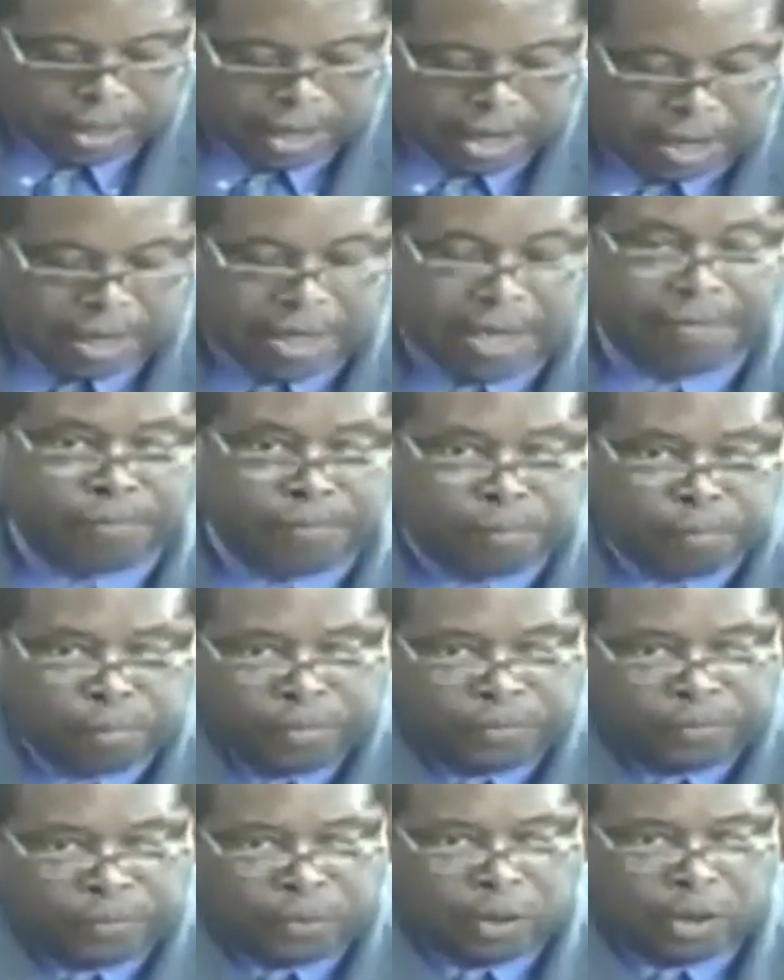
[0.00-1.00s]
I'd have
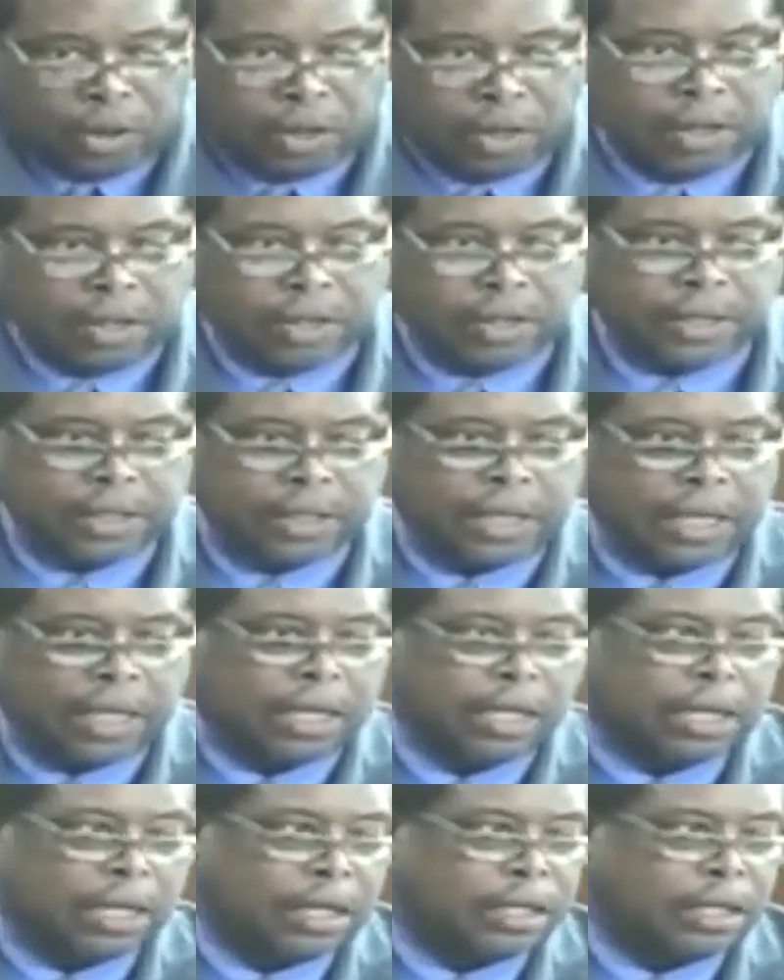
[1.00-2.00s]
preferred,
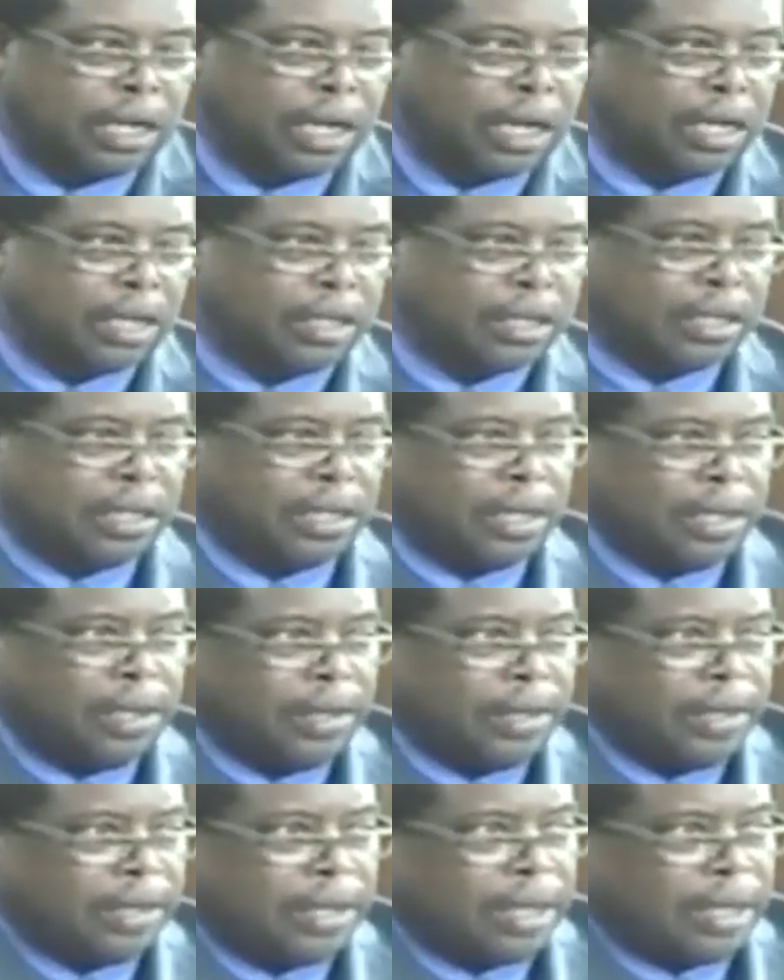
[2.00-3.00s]
Senator Charles,
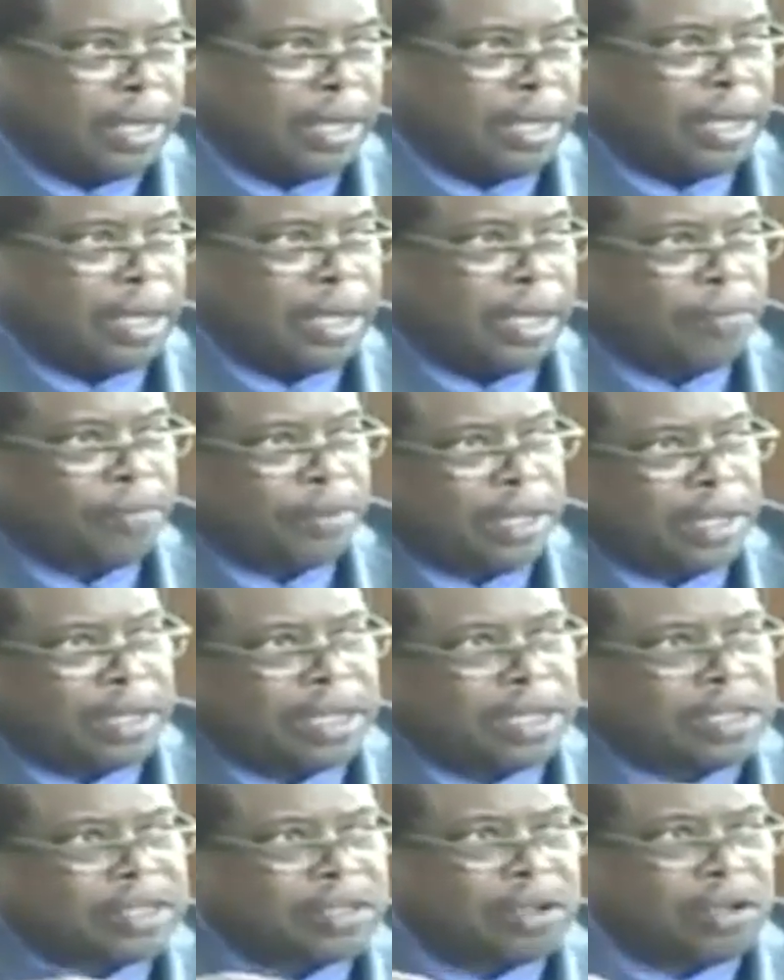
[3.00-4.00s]
if the
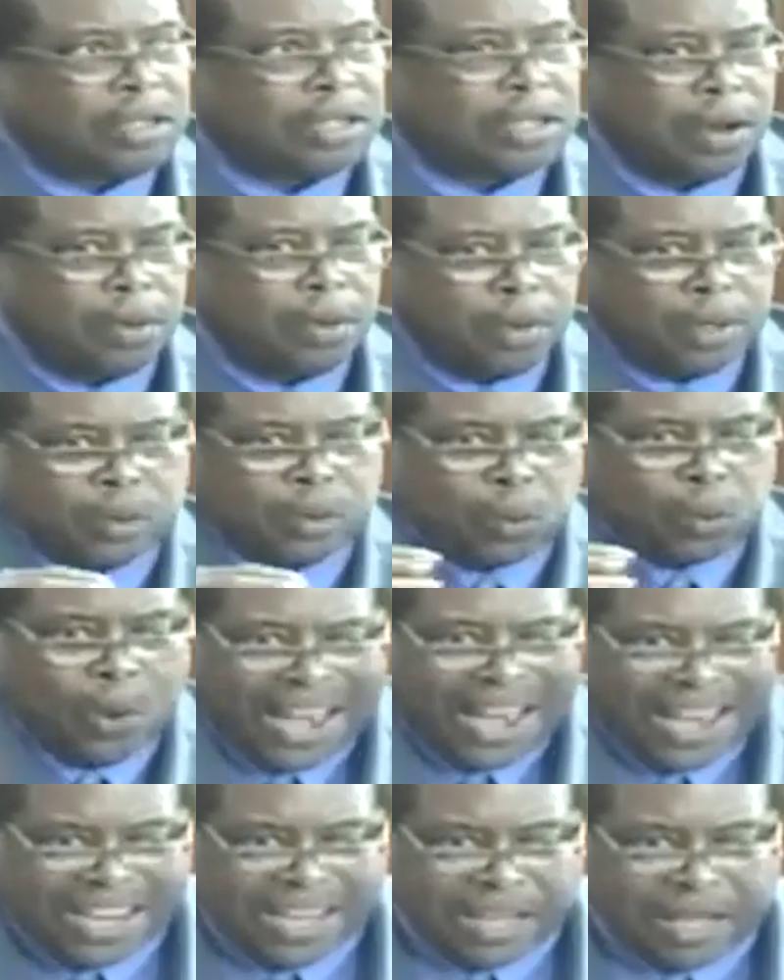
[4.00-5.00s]
discussion was
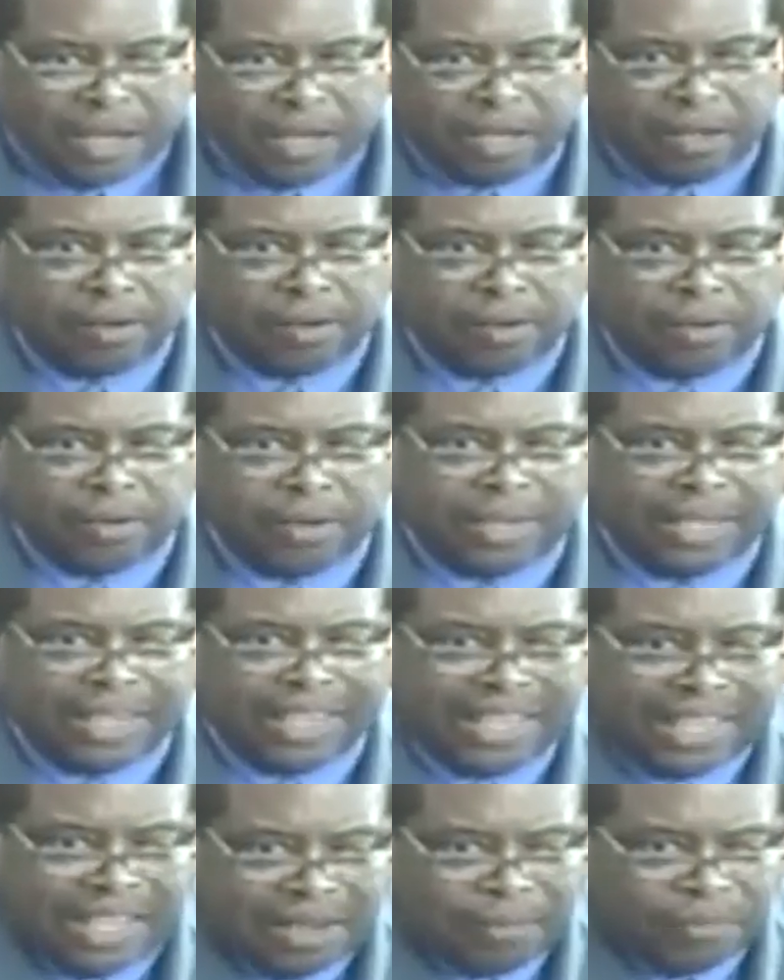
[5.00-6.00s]
wider,
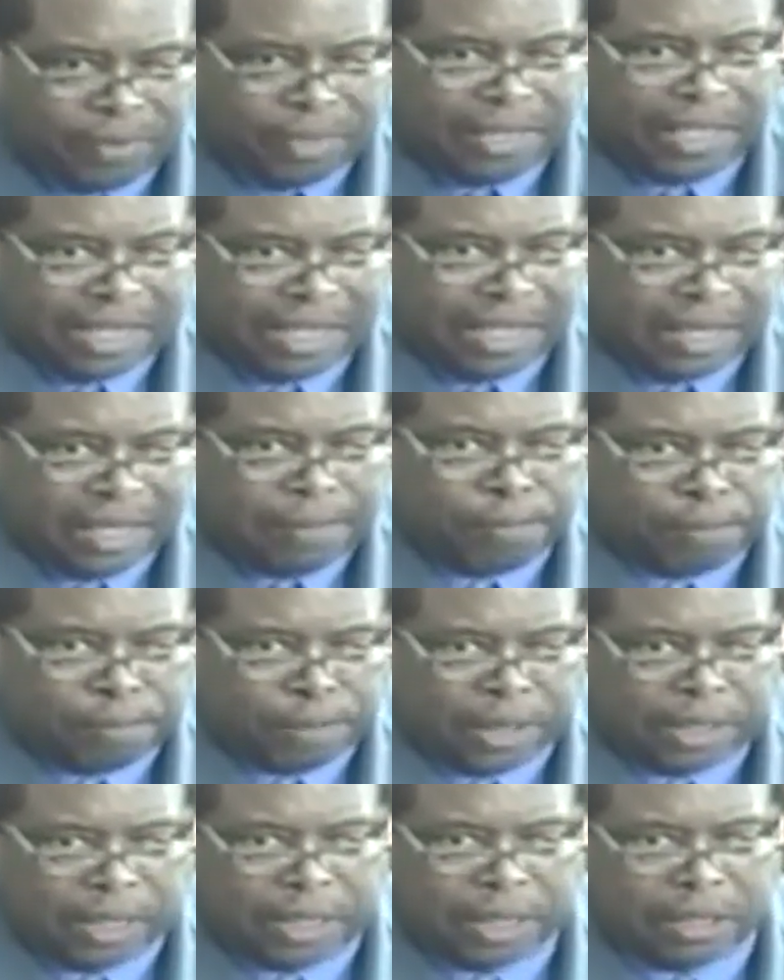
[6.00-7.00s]
given the
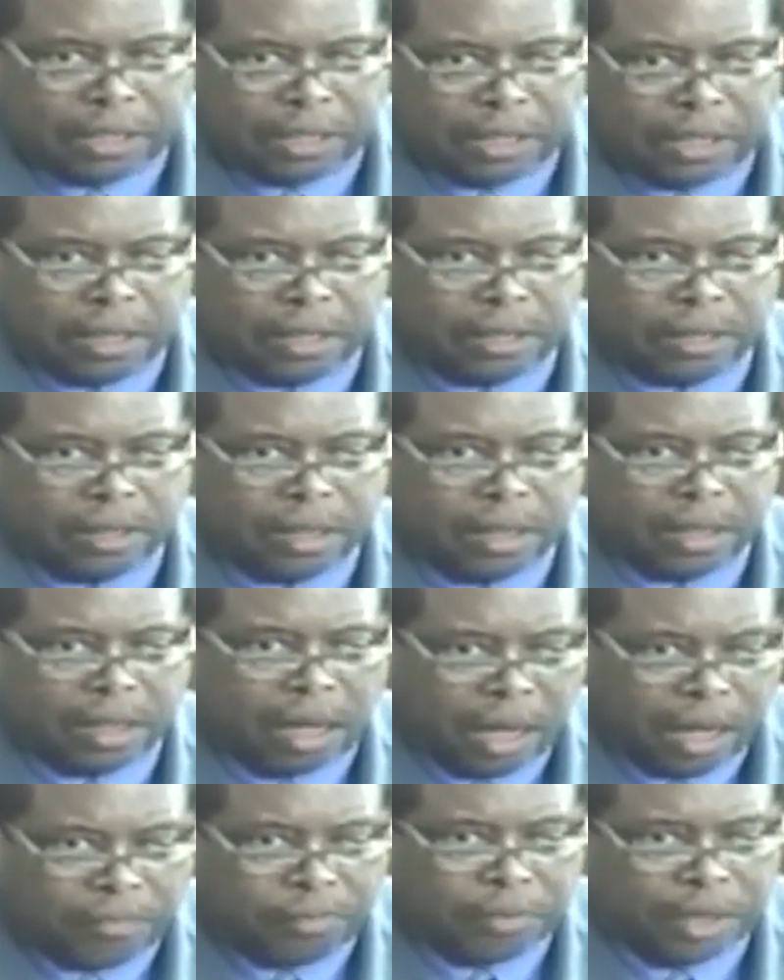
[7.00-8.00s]
implications
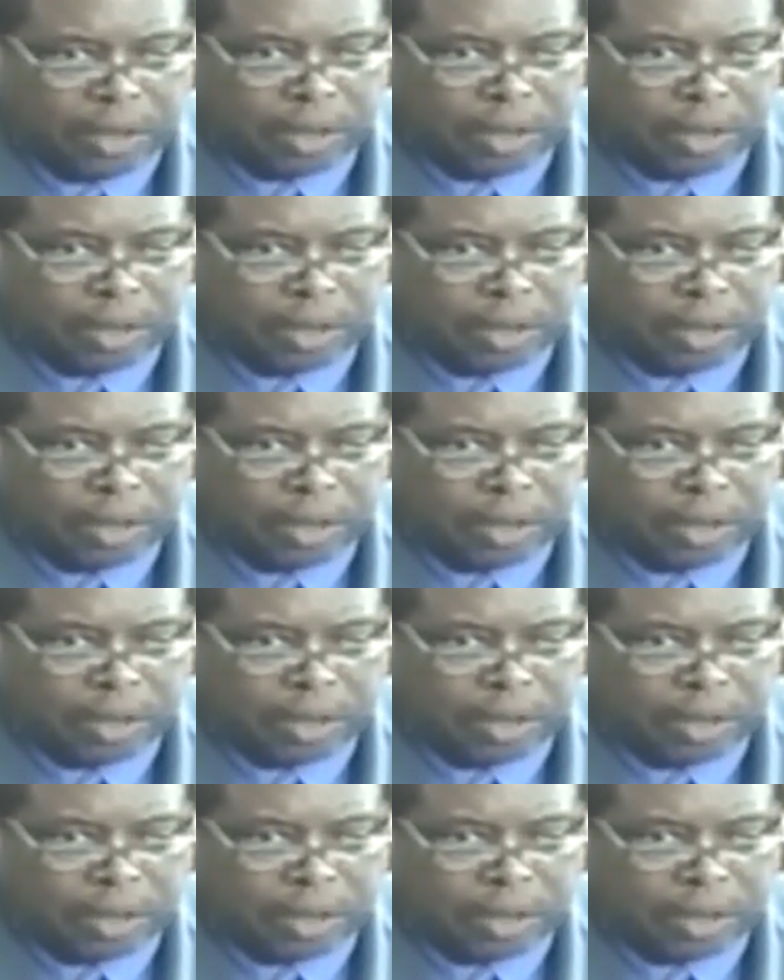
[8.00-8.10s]
of these